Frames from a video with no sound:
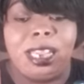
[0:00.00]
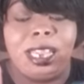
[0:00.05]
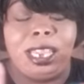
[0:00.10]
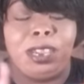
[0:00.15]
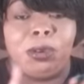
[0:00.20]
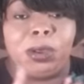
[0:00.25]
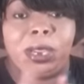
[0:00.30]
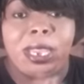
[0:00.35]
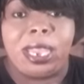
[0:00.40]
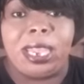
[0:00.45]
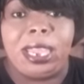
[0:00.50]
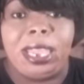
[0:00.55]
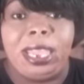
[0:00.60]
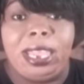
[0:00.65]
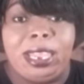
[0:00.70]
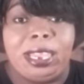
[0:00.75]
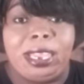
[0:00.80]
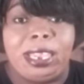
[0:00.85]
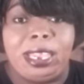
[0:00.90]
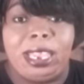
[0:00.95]
and
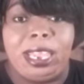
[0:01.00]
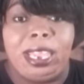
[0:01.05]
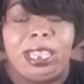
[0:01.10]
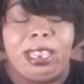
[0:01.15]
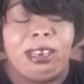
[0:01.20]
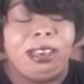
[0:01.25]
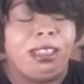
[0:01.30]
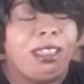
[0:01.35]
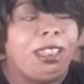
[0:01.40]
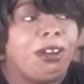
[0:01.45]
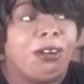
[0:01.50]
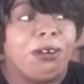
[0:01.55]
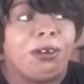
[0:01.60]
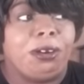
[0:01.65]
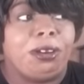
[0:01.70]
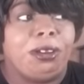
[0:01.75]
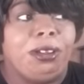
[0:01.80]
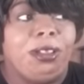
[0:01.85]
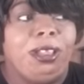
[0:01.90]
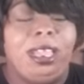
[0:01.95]
and, and
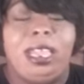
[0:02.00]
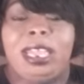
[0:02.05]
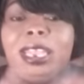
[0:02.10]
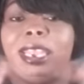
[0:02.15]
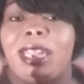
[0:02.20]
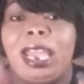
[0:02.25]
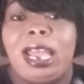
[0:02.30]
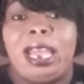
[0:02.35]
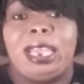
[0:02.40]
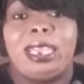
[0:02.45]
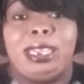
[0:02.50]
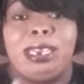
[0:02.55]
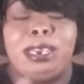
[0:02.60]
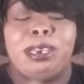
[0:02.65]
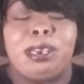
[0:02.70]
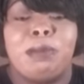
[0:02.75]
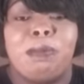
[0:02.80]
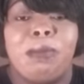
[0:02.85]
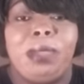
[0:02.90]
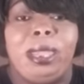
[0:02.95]
Erica. Y'all get
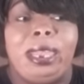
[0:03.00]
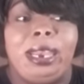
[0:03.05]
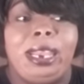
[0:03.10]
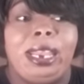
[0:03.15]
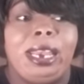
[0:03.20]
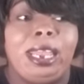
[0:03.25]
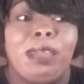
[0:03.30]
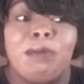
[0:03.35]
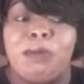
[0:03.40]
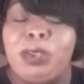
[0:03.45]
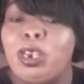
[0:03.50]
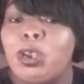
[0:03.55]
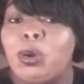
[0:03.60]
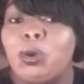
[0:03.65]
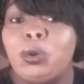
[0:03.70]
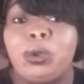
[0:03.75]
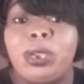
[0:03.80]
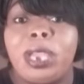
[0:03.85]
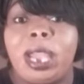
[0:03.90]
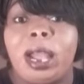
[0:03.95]
in the pen and let me
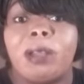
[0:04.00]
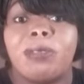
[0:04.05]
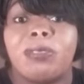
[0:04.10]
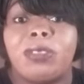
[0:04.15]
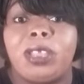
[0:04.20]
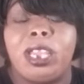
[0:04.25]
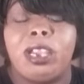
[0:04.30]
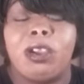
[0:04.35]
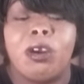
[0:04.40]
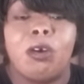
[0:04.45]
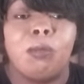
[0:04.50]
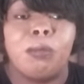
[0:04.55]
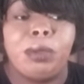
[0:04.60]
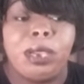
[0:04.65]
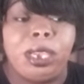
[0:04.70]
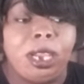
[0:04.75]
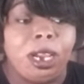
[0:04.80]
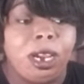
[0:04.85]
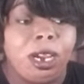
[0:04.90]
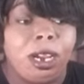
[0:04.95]
know who y'all think gonna
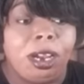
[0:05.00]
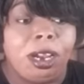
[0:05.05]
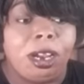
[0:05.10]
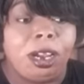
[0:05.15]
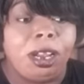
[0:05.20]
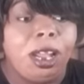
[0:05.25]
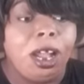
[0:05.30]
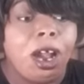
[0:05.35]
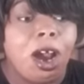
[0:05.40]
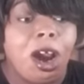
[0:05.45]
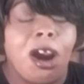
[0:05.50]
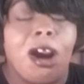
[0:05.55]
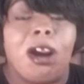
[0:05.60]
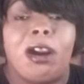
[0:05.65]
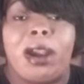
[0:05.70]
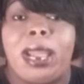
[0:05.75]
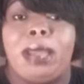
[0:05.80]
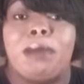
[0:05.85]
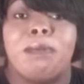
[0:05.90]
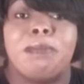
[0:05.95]
be uh
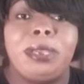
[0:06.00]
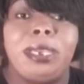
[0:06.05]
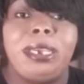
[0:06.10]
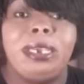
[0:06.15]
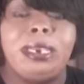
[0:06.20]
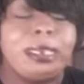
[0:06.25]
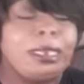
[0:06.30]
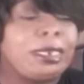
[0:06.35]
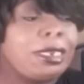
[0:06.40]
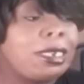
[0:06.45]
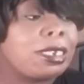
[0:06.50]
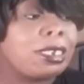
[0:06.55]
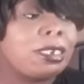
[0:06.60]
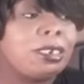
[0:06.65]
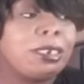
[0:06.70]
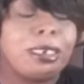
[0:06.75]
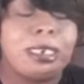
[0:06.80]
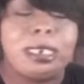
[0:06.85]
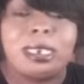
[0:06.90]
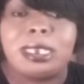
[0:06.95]
R I P'd in this
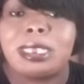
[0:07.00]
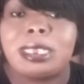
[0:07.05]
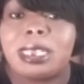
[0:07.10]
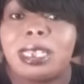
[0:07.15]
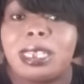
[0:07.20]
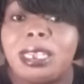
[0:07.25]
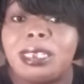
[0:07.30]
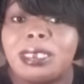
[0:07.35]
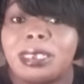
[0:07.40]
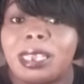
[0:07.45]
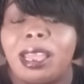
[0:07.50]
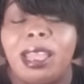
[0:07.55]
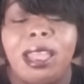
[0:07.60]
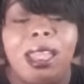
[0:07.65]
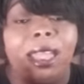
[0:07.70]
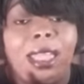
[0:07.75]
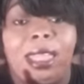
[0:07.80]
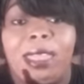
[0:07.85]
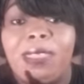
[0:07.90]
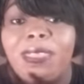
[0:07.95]
good little season.
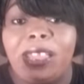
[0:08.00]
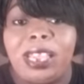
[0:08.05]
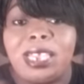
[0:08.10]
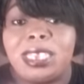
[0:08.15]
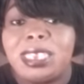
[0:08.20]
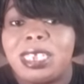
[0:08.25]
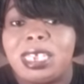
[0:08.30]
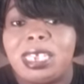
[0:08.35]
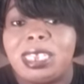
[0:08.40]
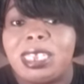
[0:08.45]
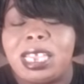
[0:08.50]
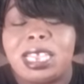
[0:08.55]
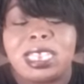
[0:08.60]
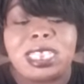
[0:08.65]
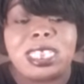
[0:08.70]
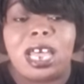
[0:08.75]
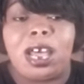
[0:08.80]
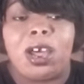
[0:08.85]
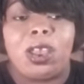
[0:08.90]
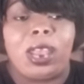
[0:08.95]
And that's it.
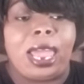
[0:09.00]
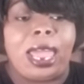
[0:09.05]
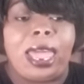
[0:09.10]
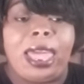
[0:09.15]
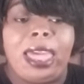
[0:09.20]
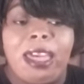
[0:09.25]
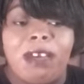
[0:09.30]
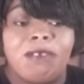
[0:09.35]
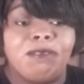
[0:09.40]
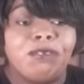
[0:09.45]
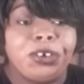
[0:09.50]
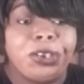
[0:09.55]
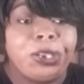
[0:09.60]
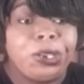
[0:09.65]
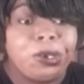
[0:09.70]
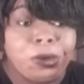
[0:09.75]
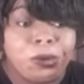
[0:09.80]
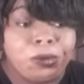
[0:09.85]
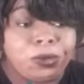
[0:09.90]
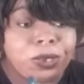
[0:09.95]
That's all I have for
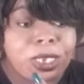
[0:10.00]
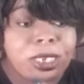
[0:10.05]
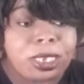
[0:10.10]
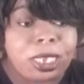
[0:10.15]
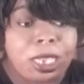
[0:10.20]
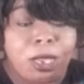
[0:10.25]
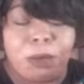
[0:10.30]
you on this